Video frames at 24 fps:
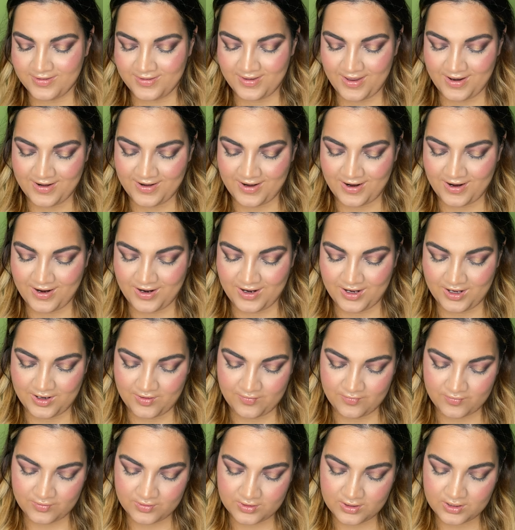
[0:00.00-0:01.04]
Then I have
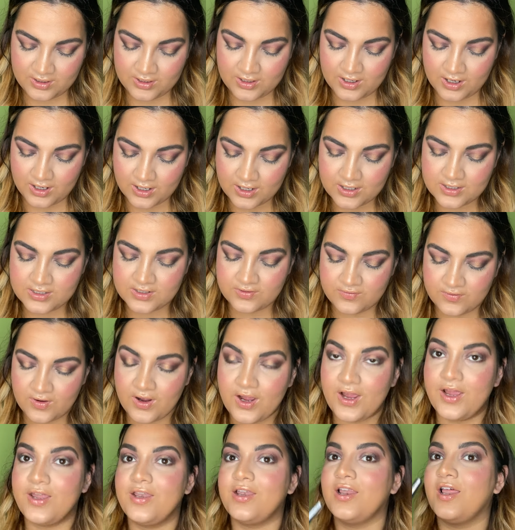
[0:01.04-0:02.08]
the I
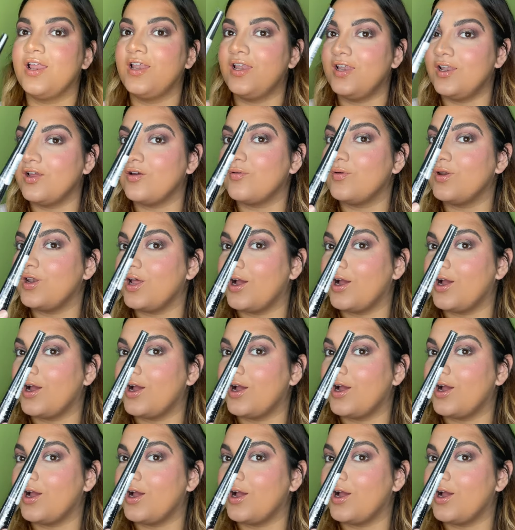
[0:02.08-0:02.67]
Define liquid